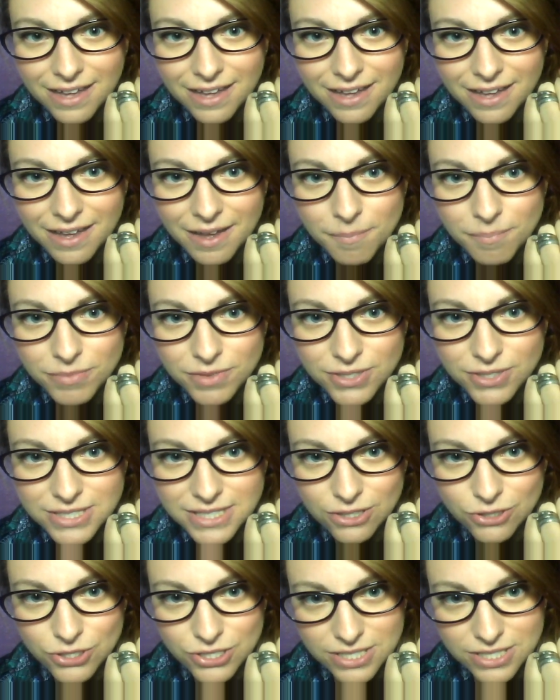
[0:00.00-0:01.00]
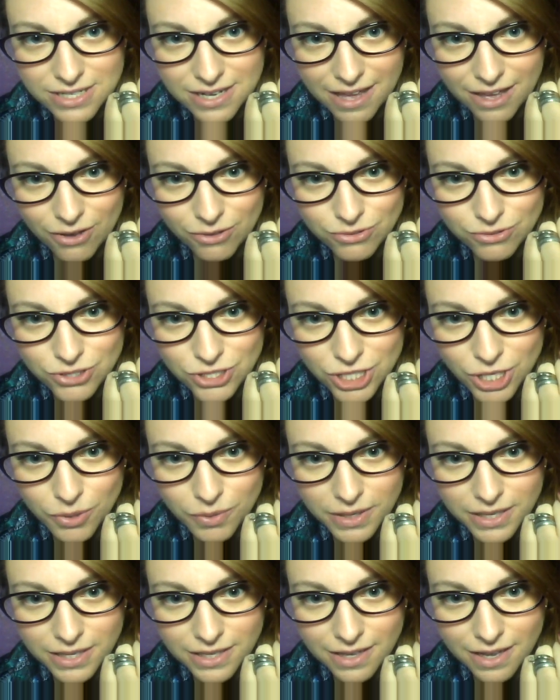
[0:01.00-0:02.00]
you can see there's nail
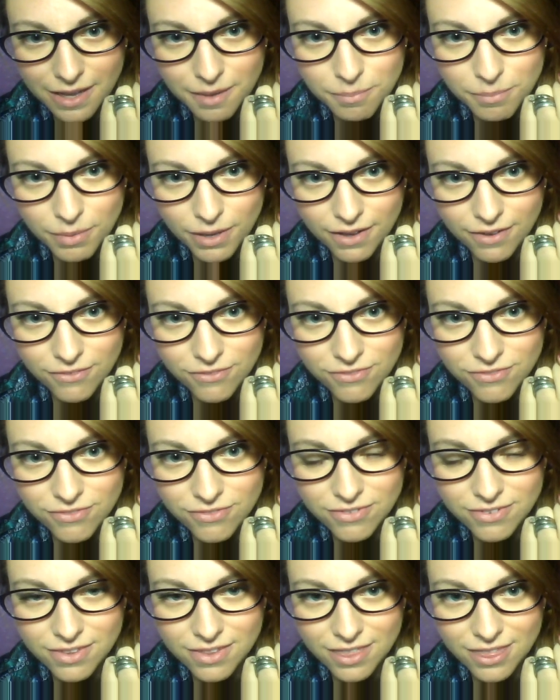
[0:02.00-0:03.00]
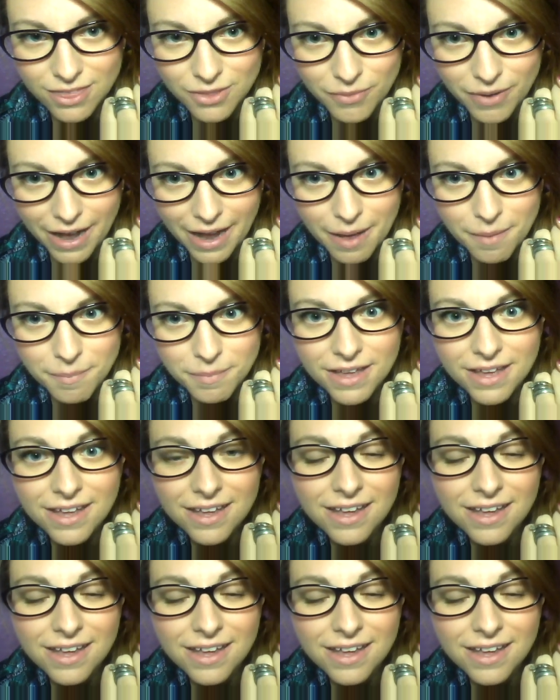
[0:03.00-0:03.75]
showing above the wrap,